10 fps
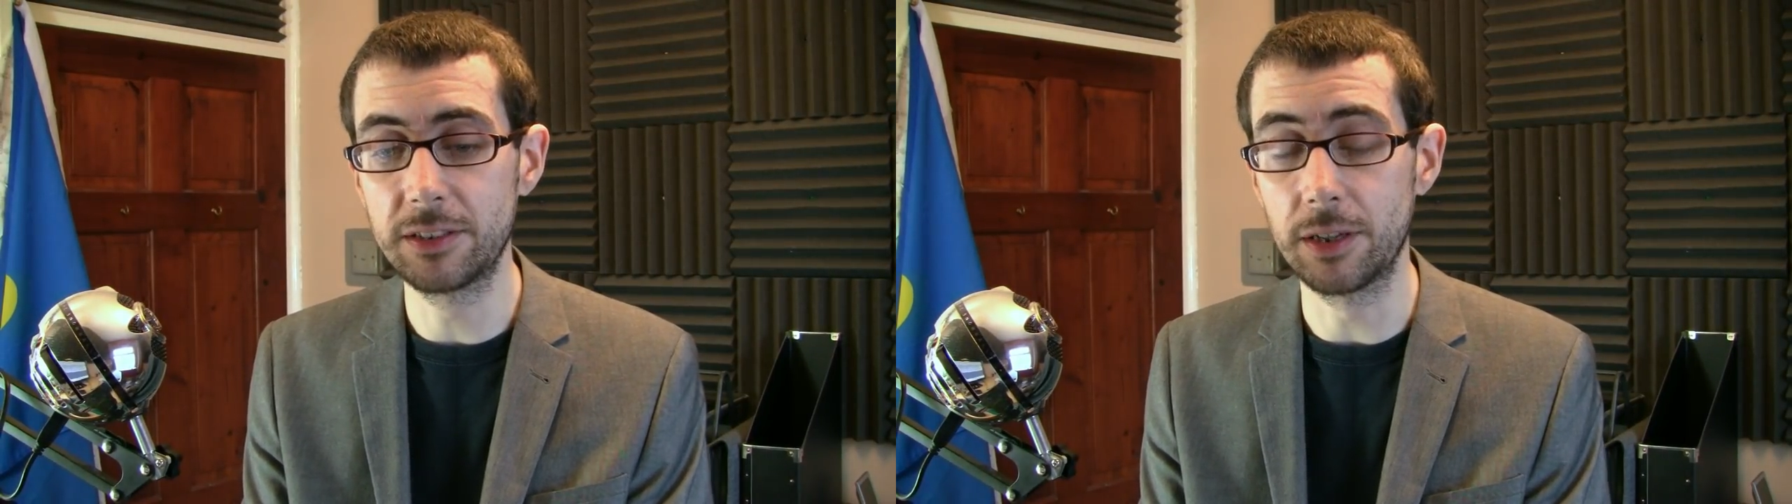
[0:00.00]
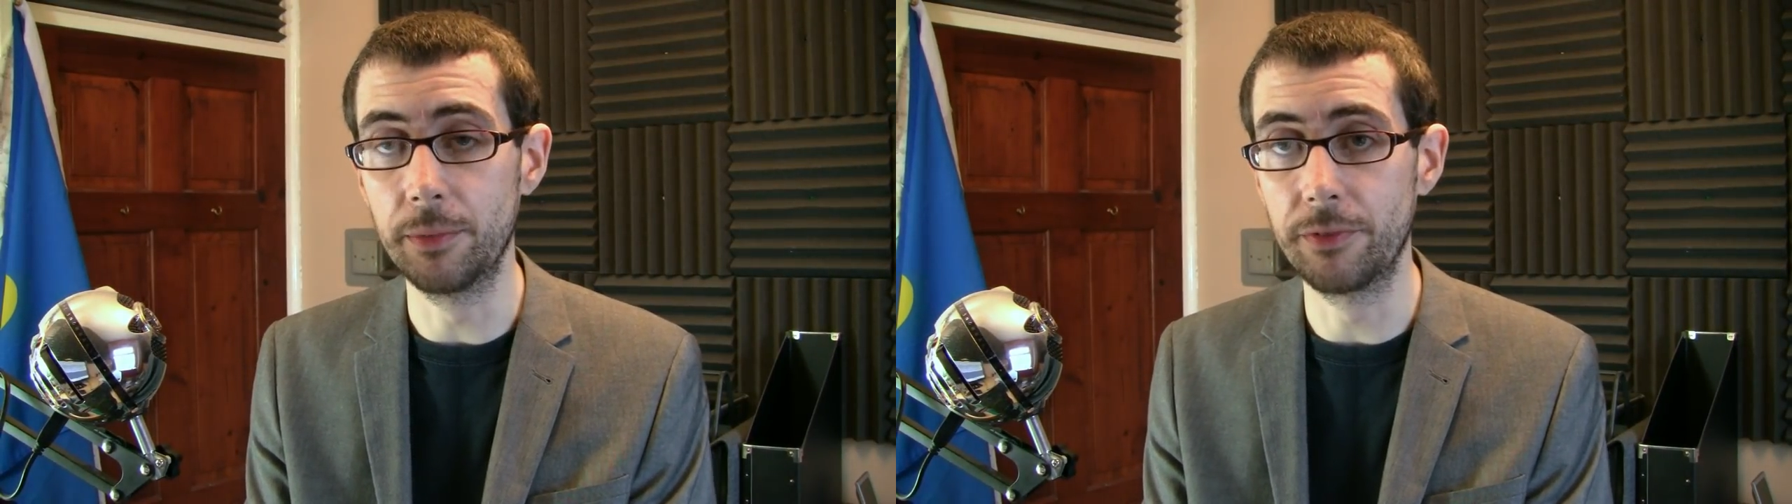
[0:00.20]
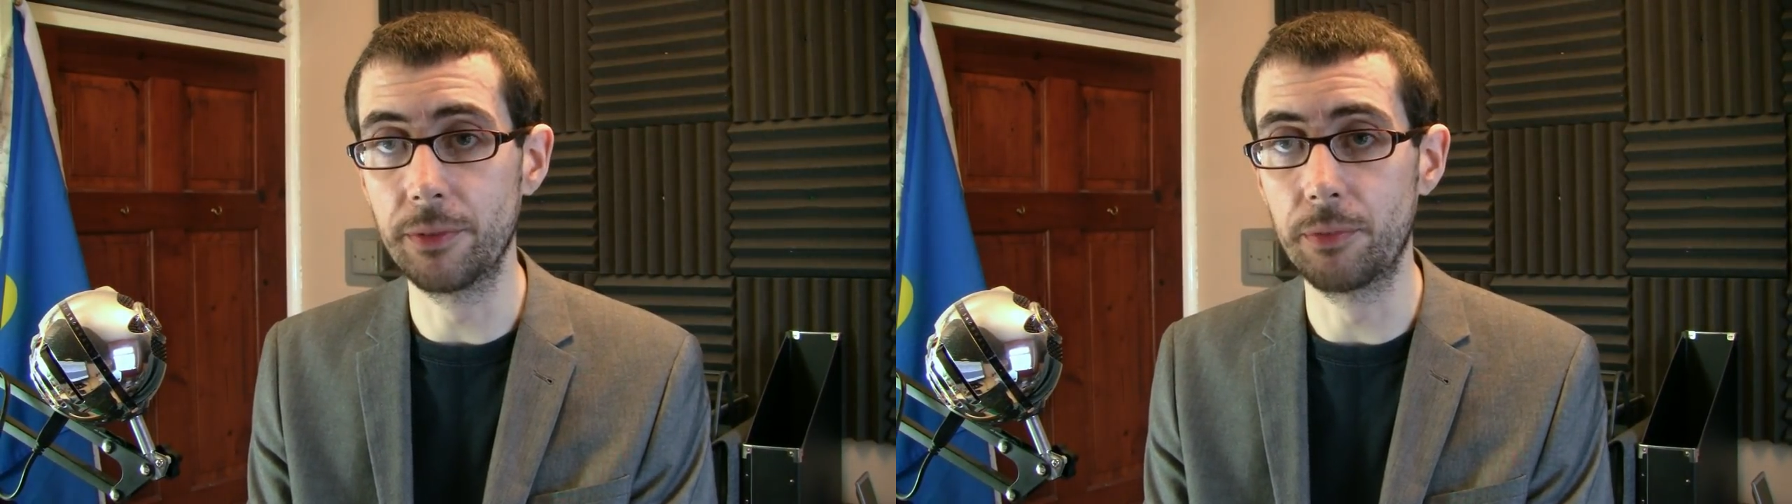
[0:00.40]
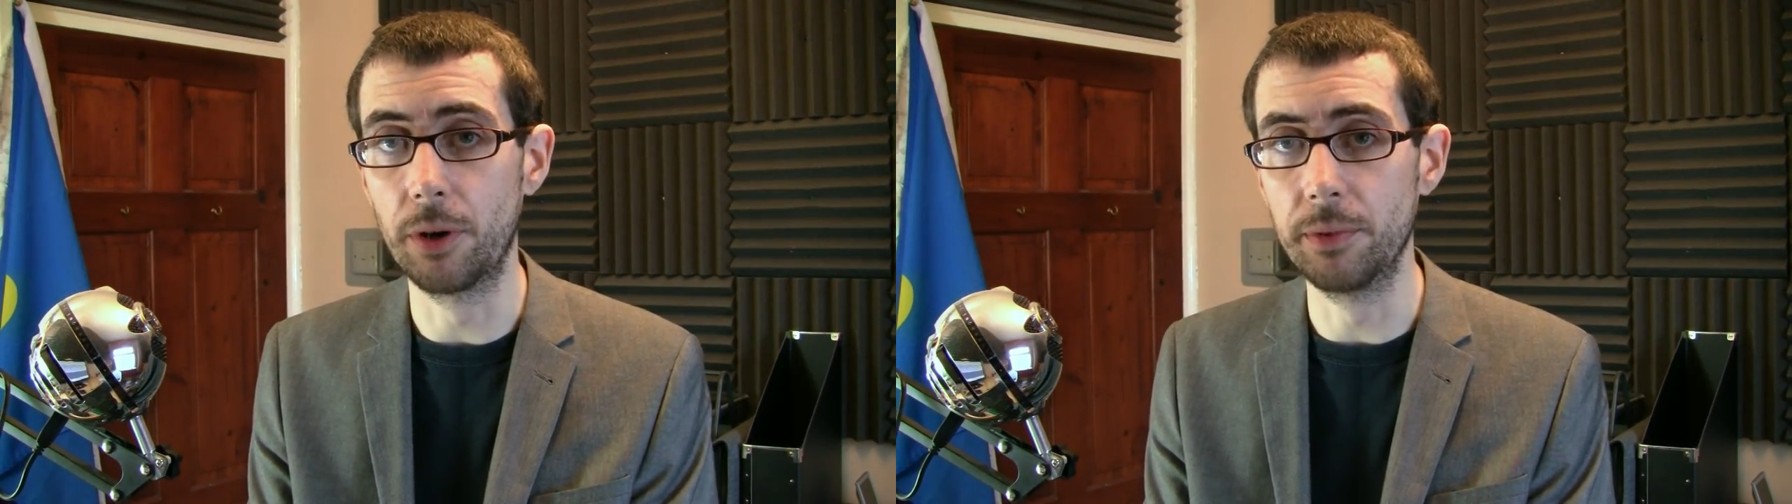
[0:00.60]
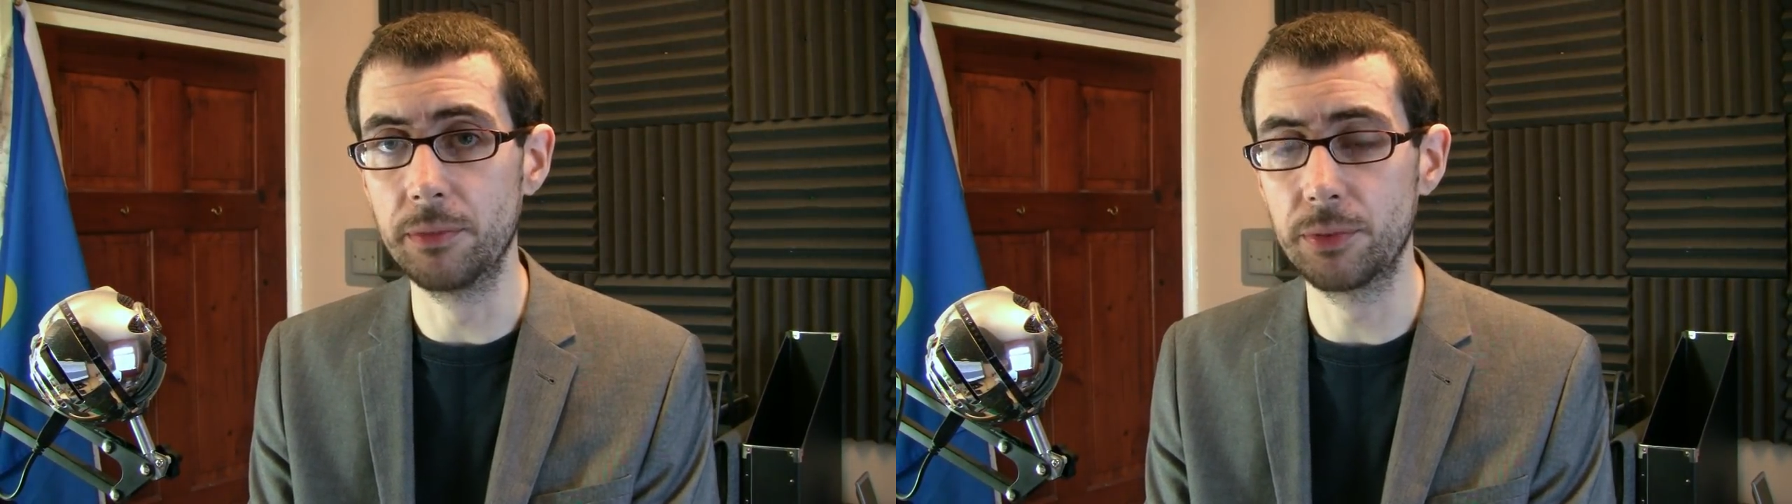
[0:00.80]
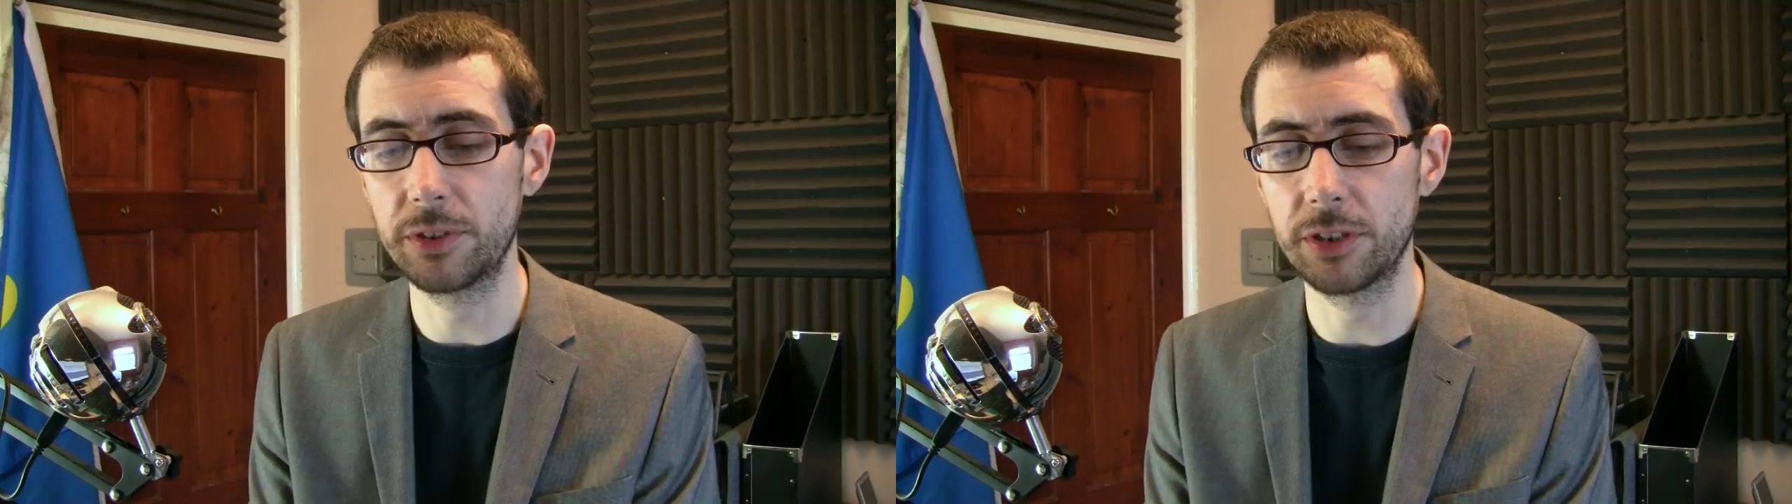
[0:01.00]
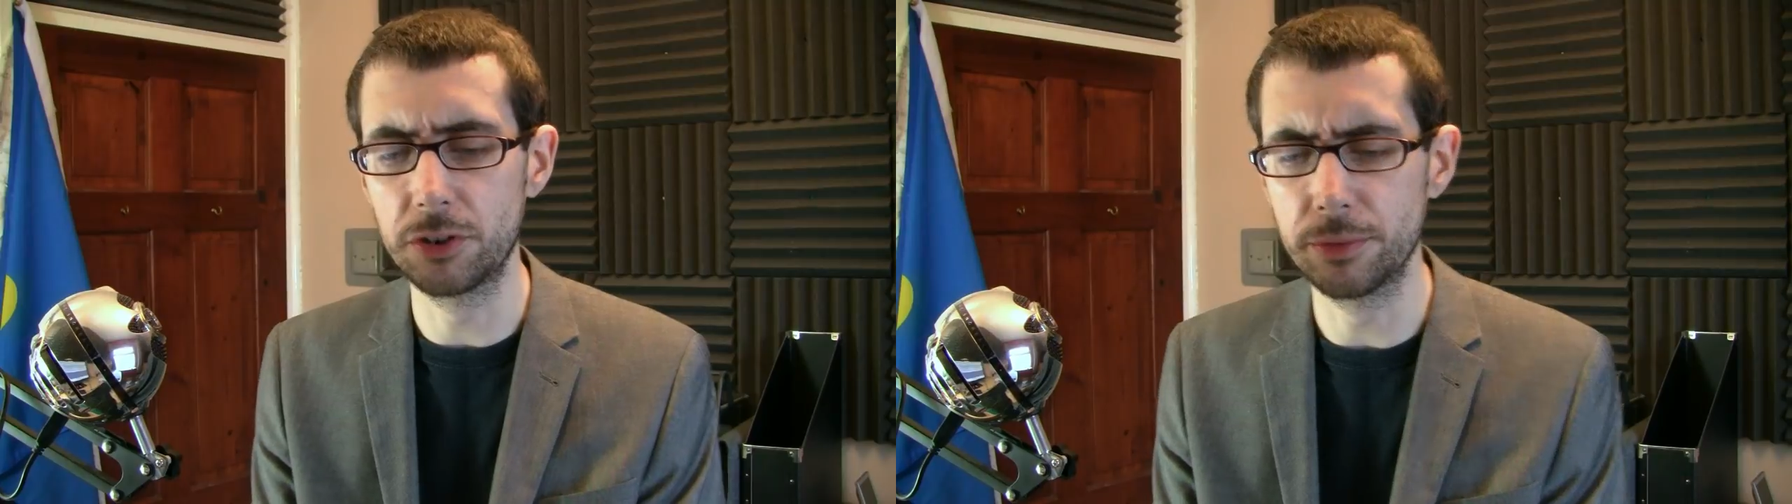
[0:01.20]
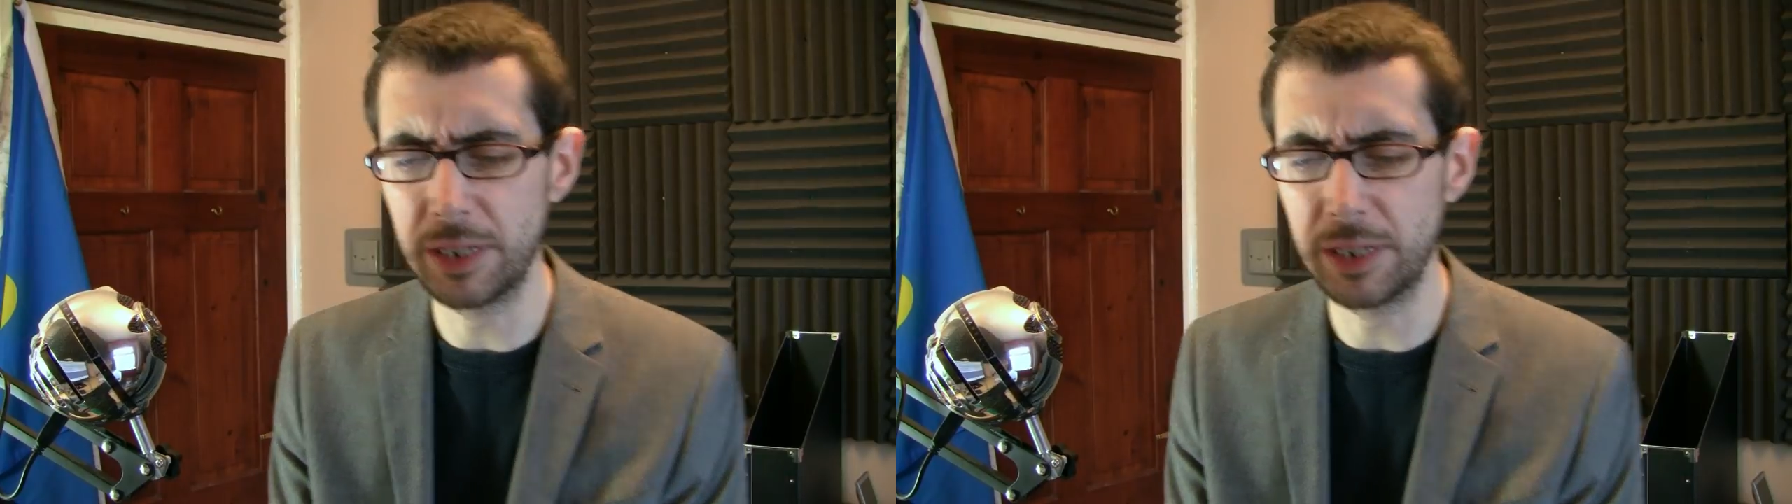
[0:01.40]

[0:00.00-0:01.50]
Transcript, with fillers: some of the problems with social